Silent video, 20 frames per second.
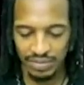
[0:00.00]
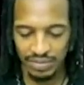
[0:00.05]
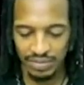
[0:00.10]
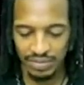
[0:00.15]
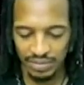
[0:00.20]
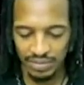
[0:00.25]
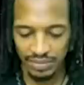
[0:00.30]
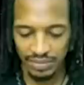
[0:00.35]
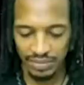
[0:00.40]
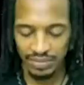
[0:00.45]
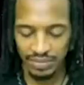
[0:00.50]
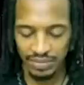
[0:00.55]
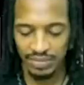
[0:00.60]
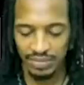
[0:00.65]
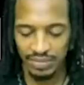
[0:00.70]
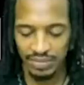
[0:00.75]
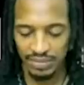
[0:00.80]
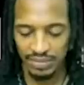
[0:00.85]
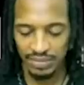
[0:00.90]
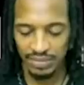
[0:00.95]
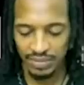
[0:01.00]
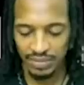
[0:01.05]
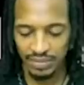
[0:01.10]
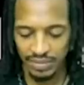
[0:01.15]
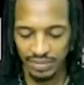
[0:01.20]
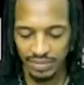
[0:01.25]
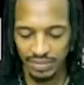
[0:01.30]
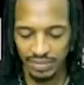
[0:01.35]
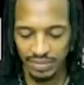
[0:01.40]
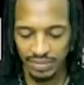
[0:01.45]

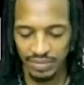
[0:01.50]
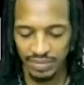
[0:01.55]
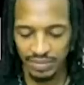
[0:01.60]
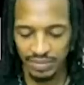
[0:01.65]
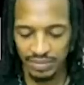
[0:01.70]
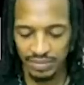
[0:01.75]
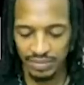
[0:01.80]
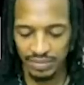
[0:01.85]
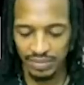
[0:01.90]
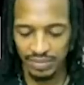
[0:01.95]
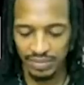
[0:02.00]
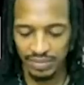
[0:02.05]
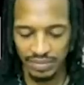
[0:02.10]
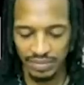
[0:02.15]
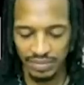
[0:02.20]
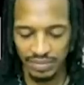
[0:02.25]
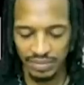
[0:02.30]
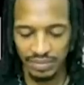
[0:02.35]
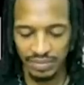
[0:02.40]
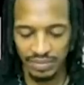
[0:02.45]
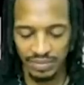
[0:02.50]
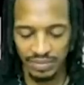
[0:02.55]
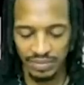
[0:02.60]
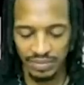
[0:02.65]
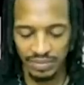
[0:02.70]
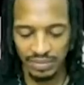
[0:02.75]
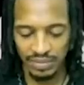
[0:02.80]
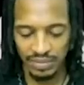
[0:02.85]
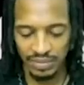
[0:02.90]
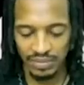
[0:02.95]

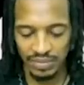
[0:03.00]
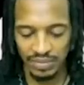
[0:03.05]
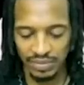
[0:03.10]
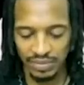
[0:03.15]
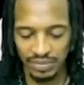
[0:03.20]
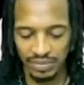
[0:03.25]
[no speech]